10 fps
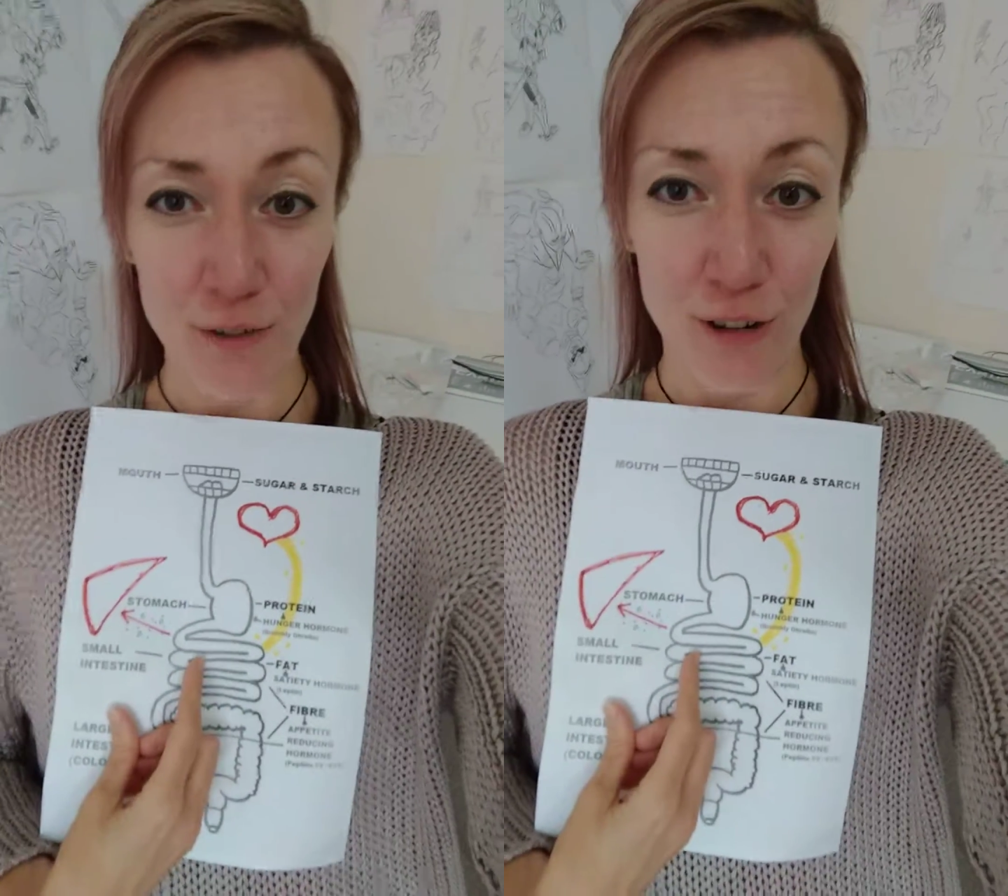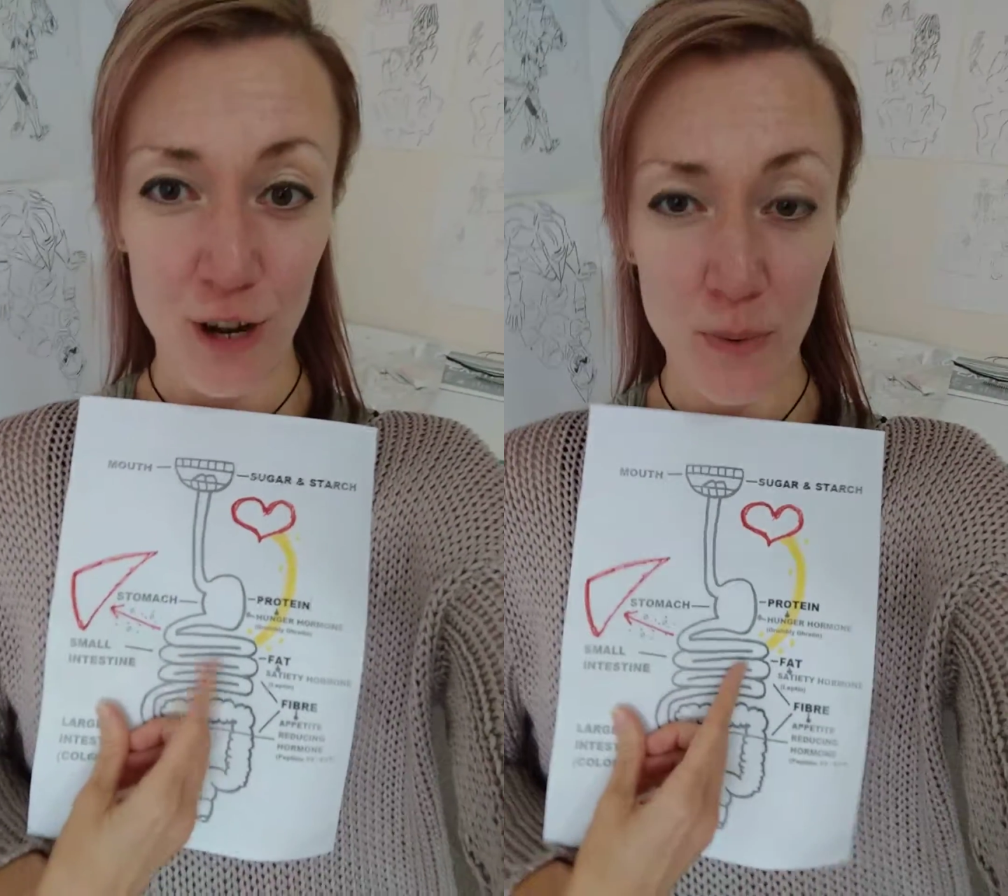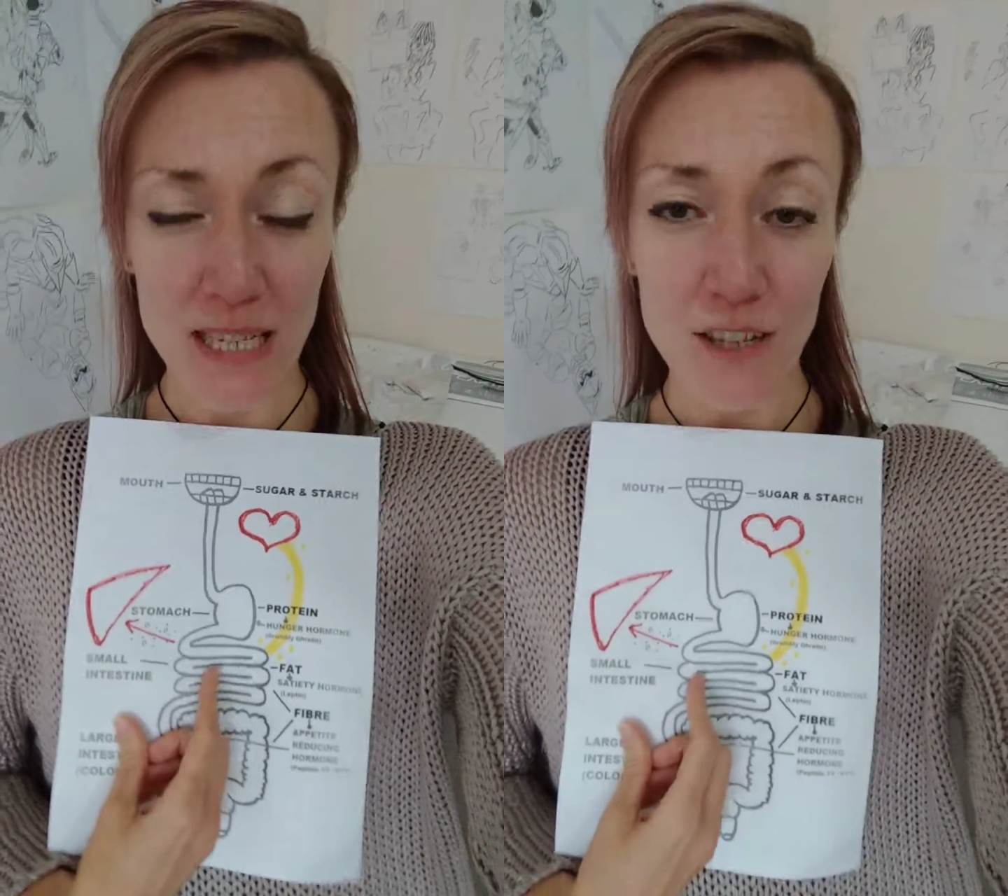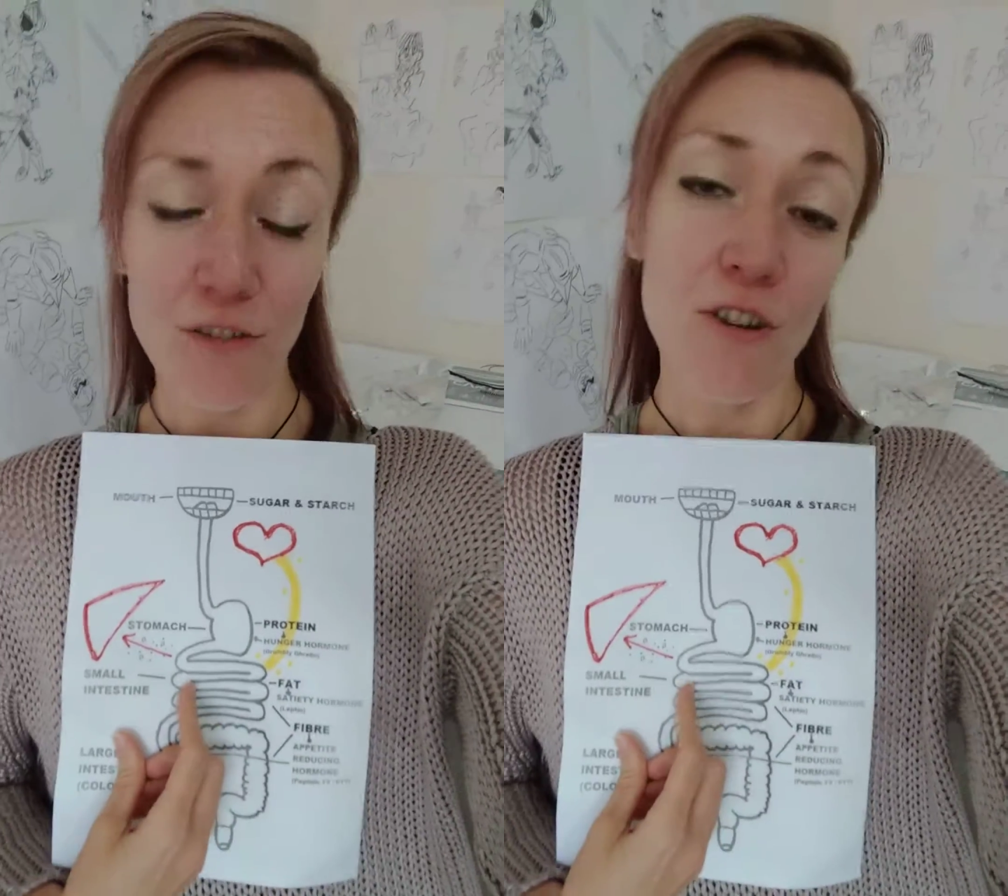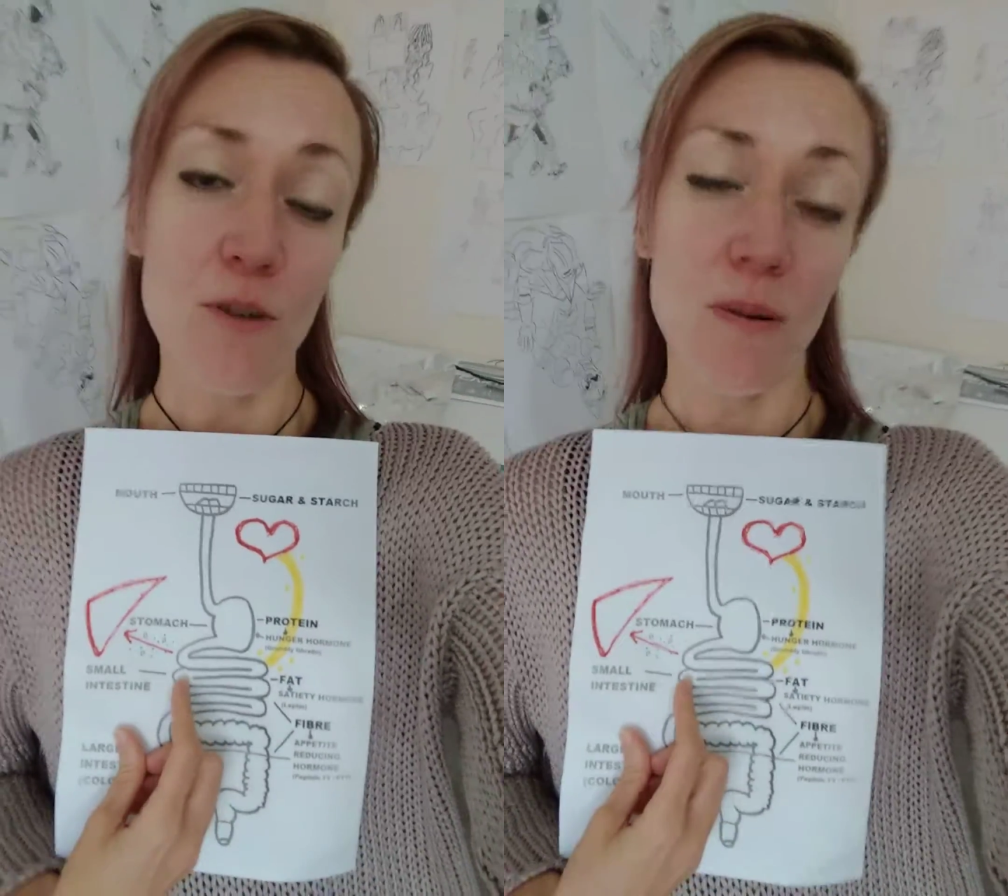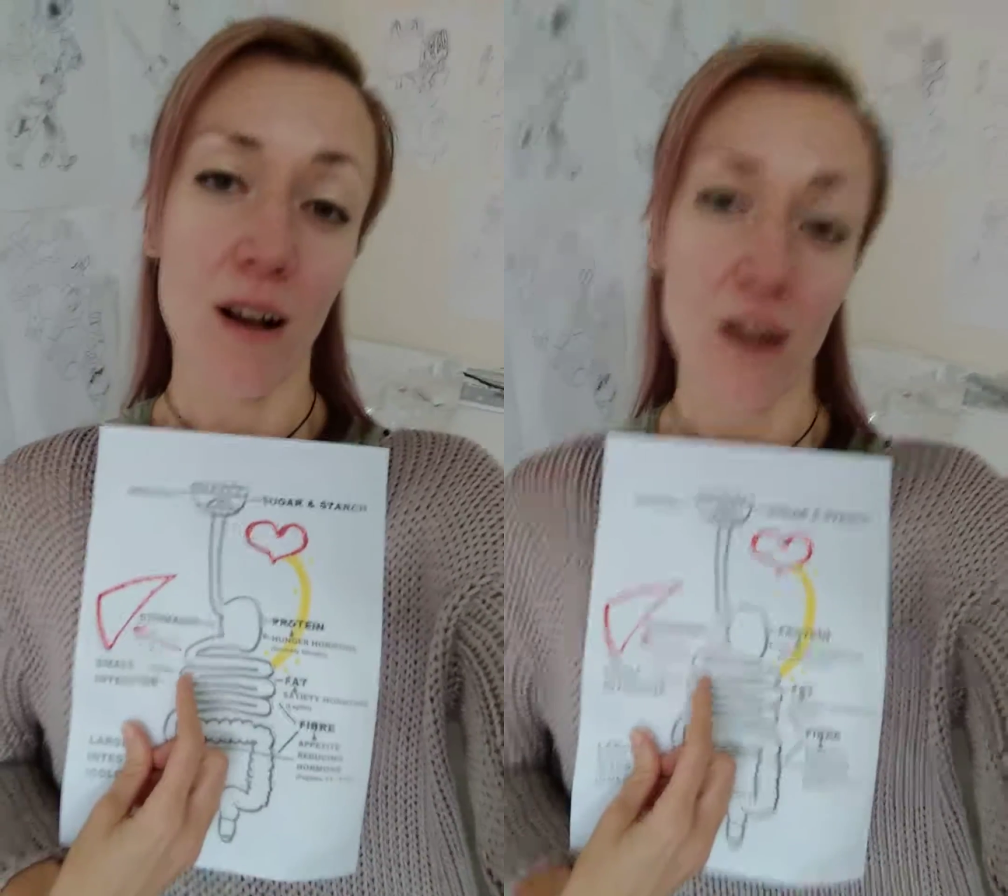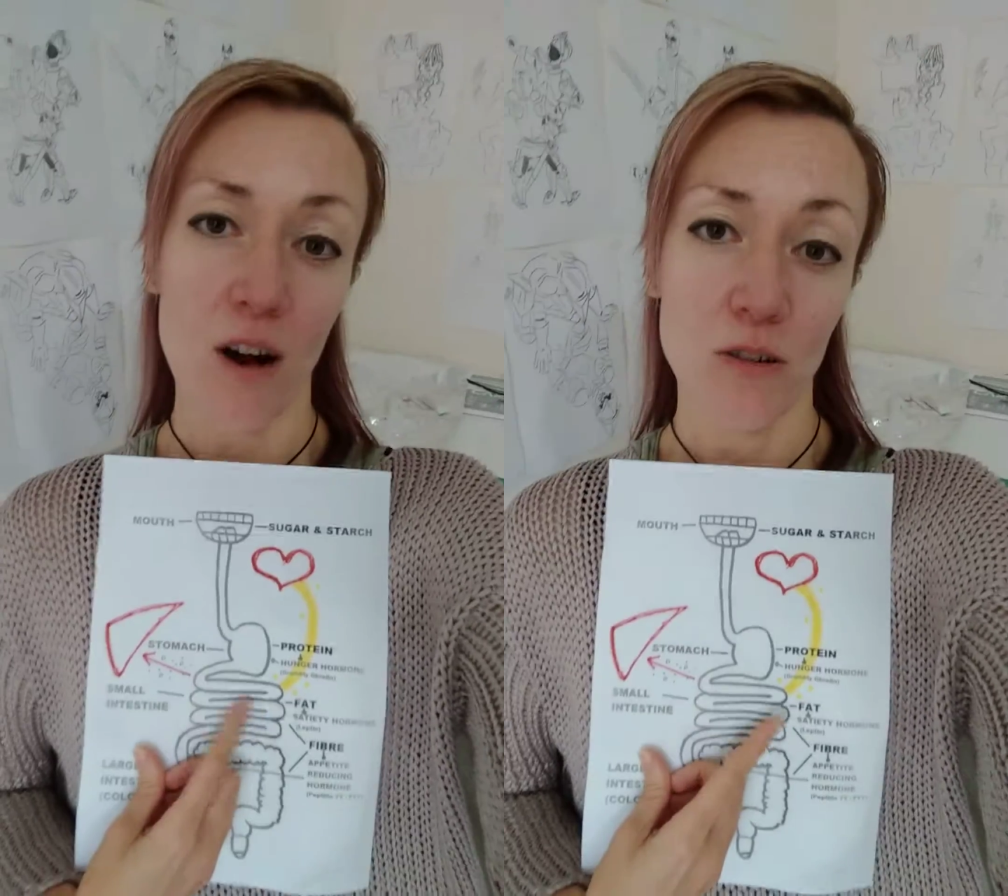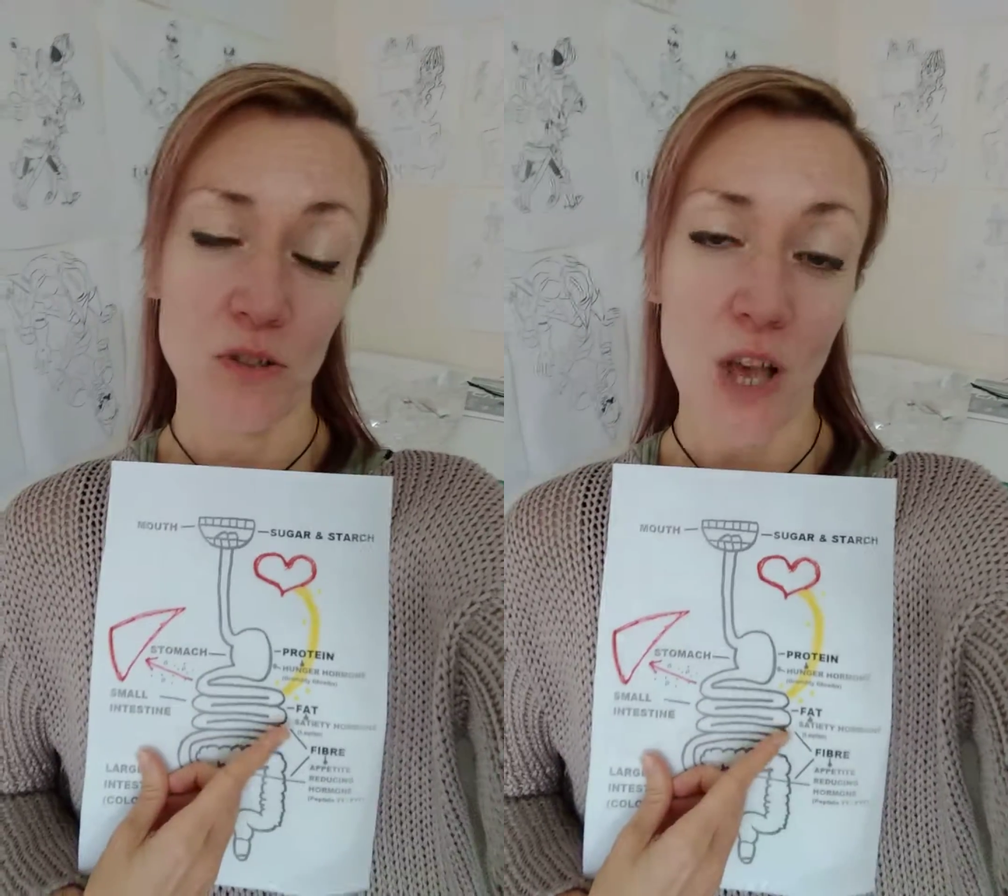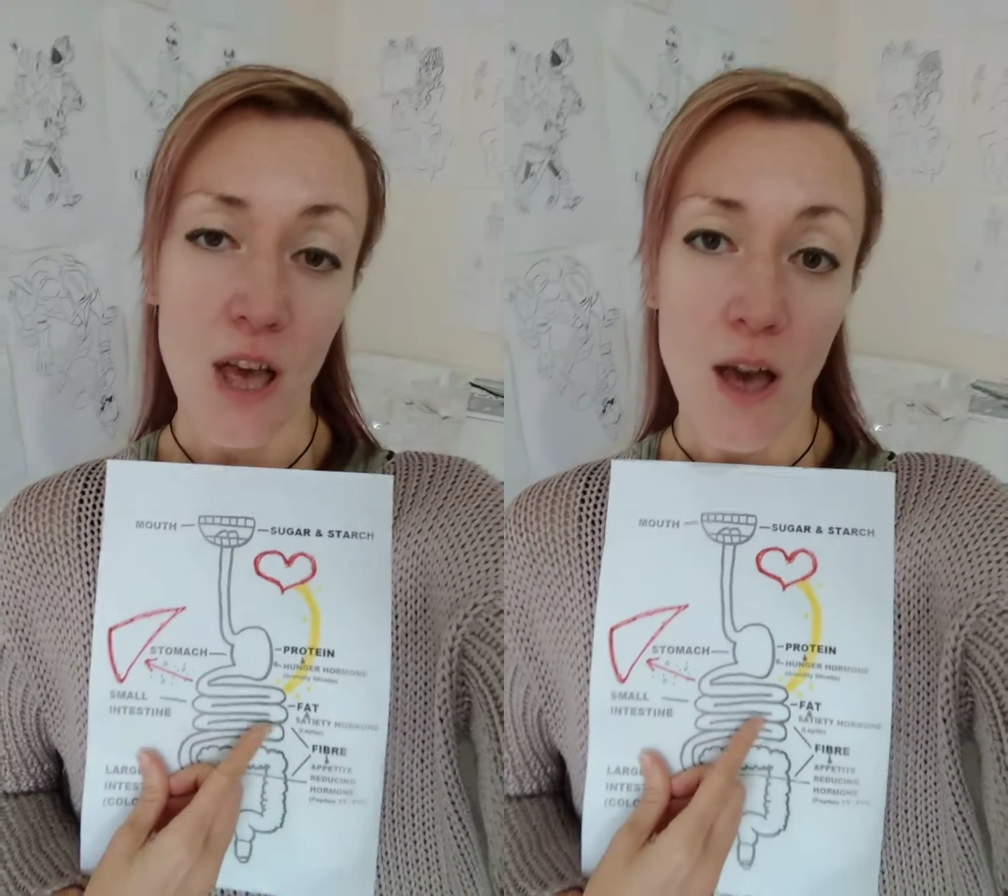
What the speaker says: through the plug holes,